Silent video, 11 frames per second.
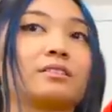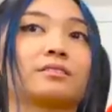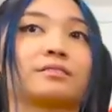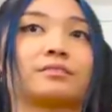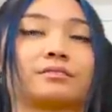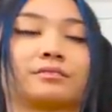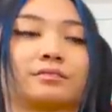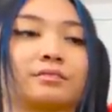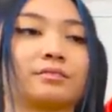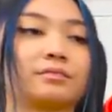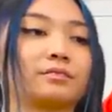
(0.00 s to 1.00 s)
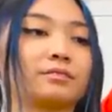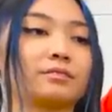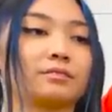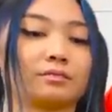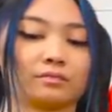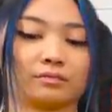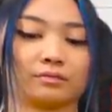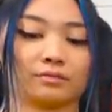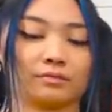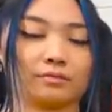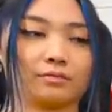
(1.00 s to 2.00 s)

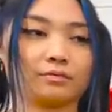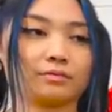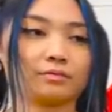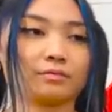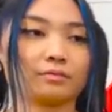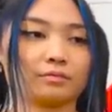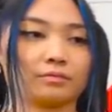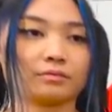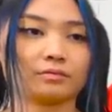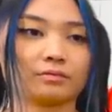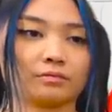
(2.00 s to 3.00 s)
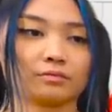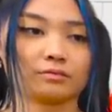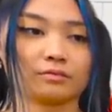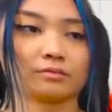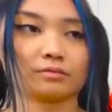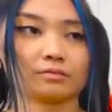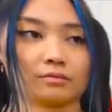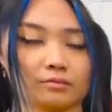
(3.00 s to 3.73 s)
No words are spoken by the person on screen.